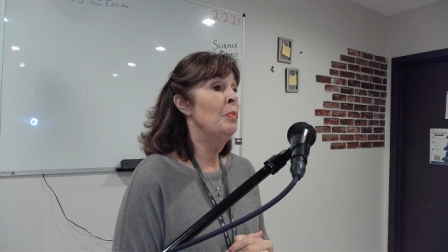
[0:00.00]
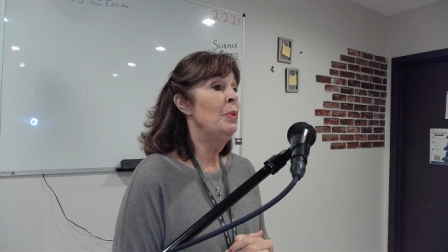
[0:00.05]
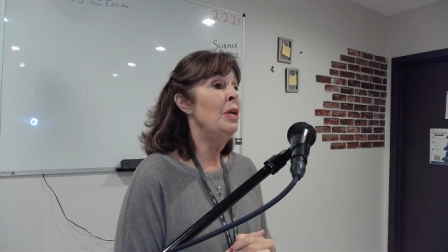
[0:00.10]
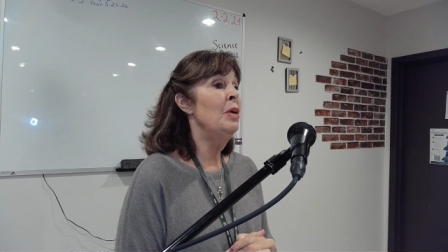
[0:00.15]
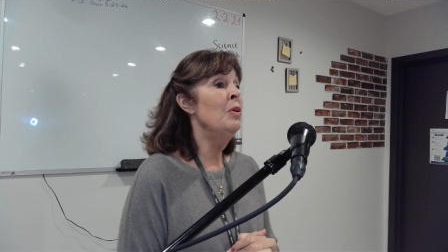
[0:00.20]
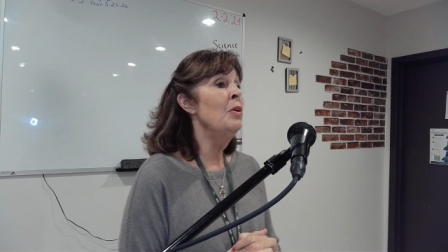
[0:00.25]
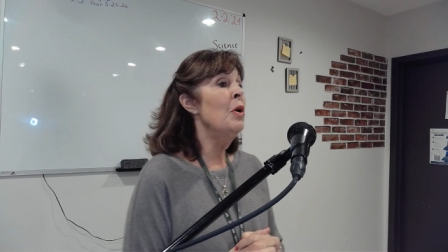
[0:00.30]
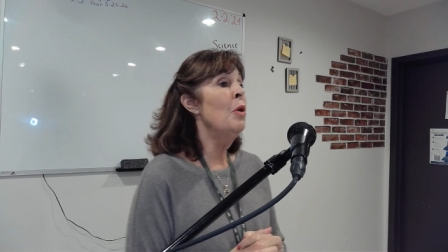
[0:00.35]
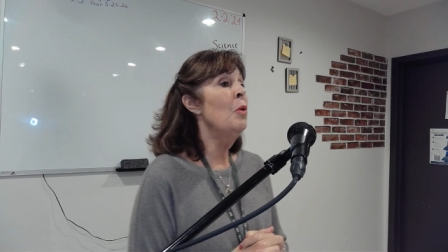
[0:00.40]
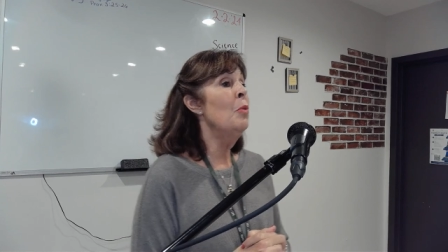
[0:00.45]

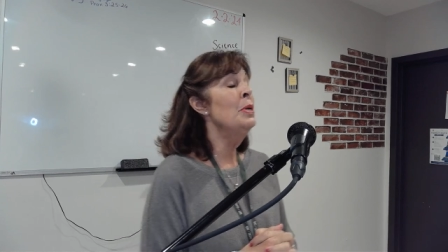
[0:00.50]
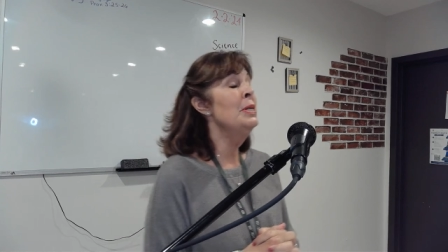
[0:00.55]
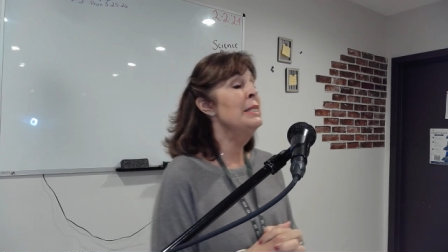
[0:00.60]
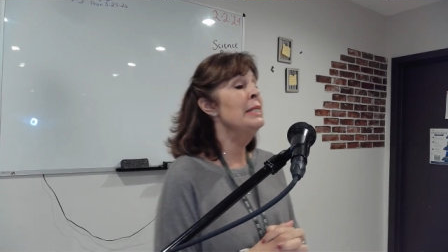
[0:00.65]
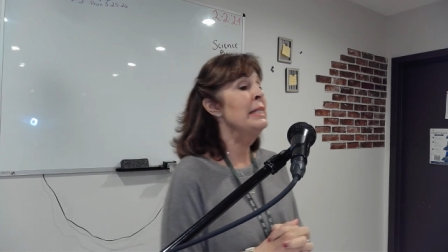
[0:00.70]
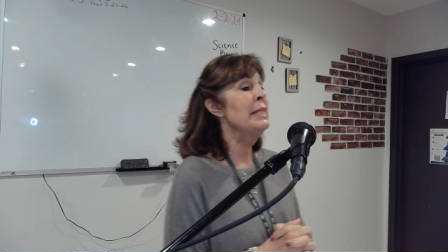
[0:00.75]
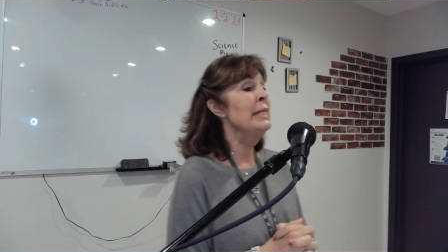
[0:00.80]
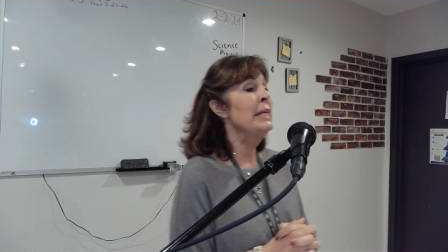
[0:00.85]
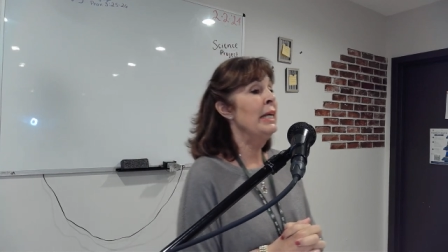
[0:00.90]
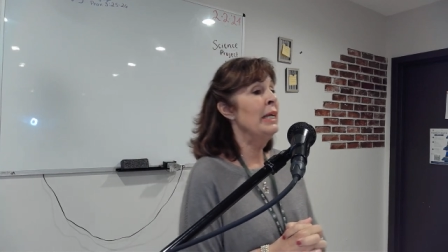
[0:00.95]
don't
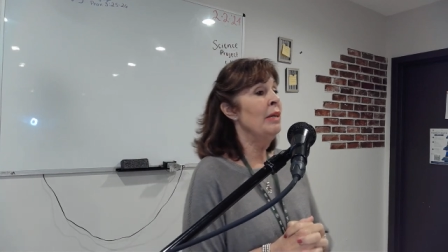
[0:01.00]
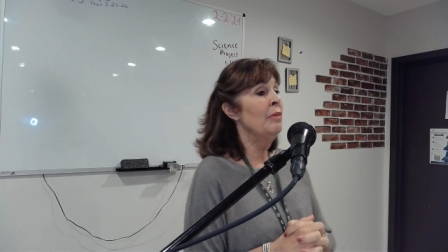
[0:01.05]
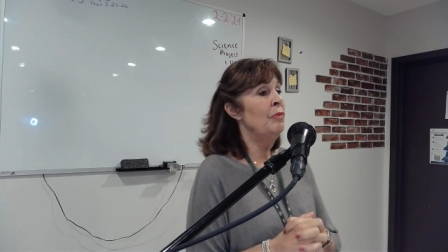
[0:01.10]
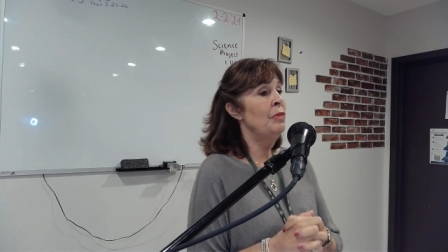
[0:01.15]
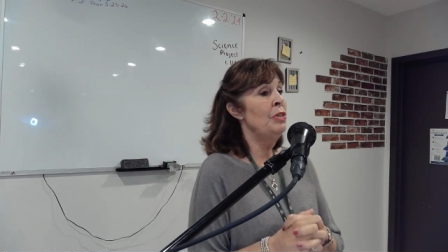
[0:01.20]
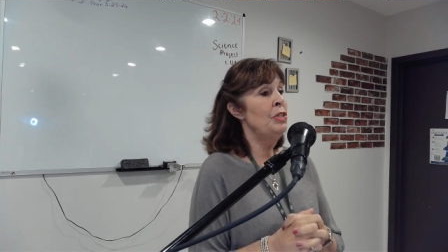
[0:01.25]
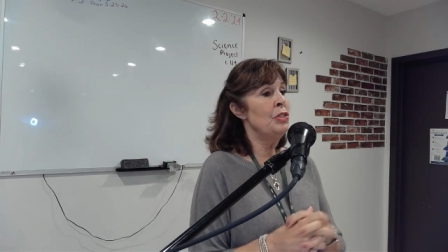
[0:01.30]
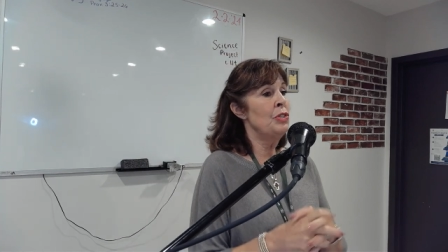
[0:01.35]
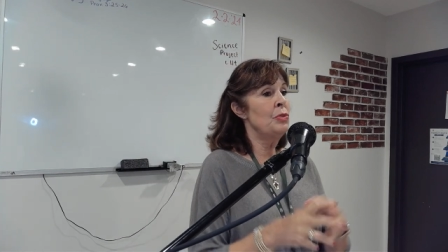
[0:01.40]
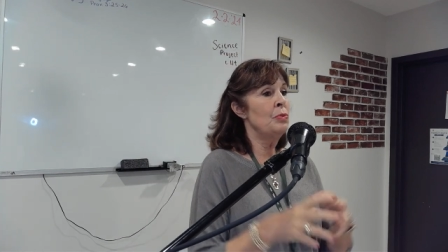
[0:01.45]
always think if
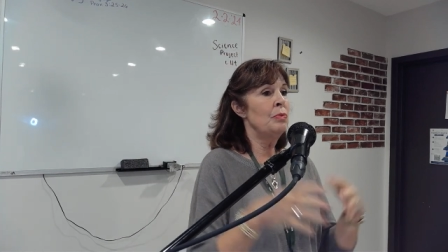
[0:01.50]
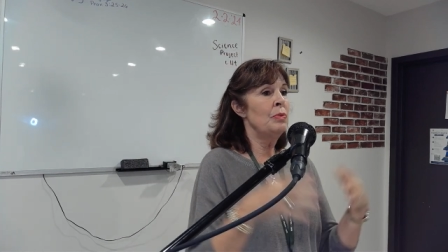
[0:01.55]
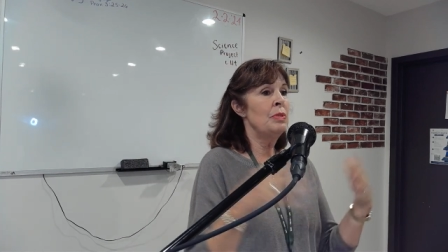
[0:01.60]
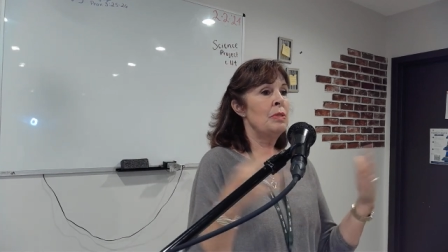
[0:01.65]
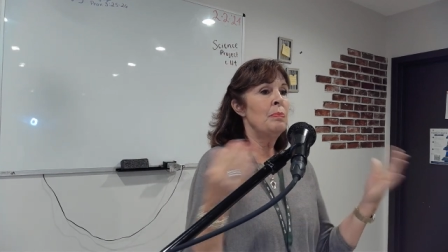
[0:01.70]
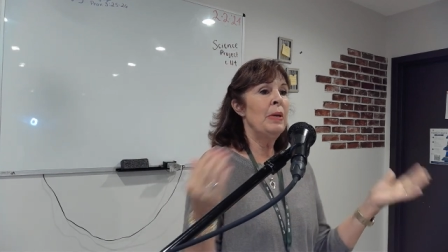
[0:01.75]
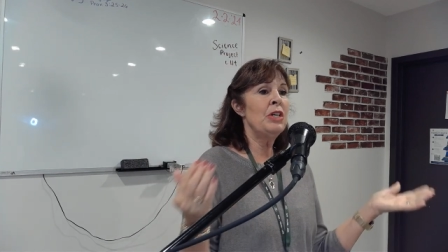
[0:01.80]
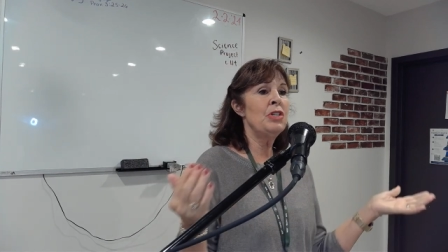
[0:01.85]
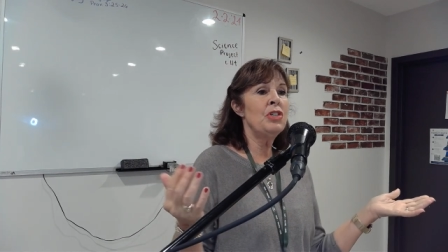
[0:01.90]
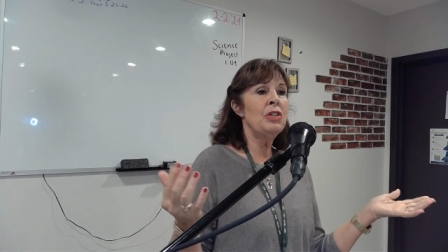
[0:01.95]
we just
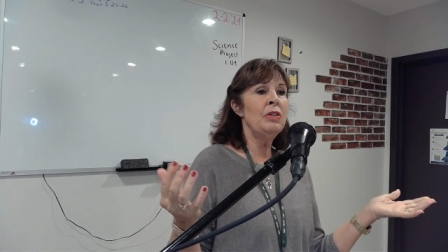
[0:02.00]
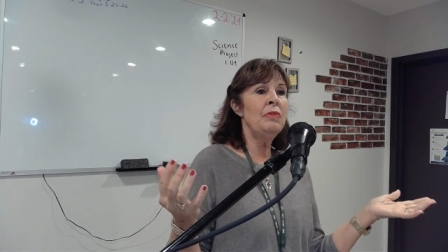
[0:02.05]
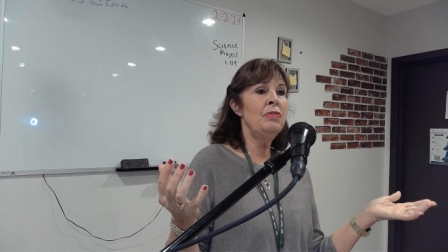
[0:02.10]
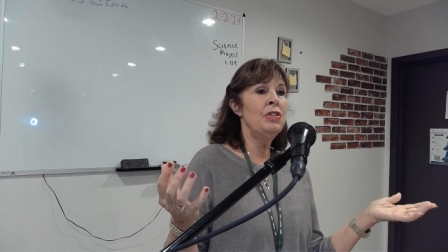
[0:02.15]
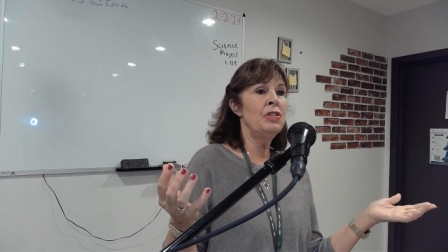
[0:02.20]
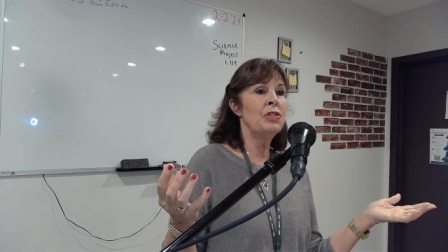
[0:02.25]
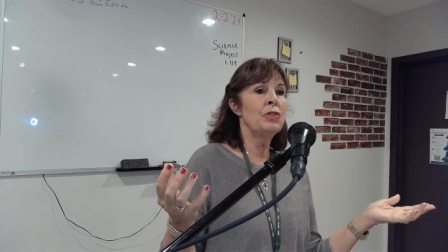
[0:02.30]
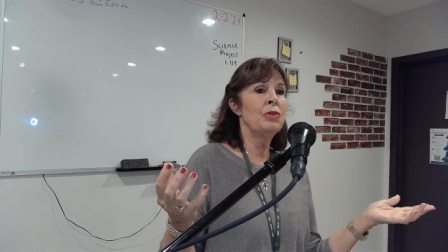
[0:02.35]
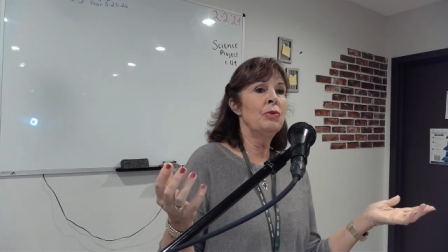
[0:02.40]
especially if you just